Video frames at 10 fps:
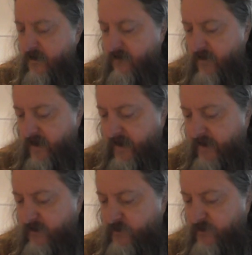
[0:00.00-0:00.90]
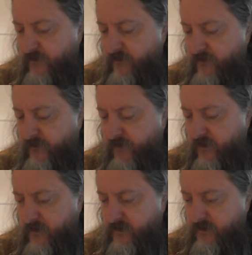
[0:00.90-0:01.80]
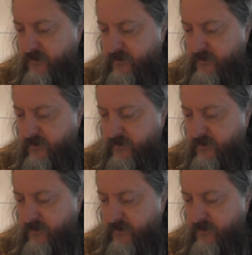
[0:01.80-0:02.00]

Right, and here's my very first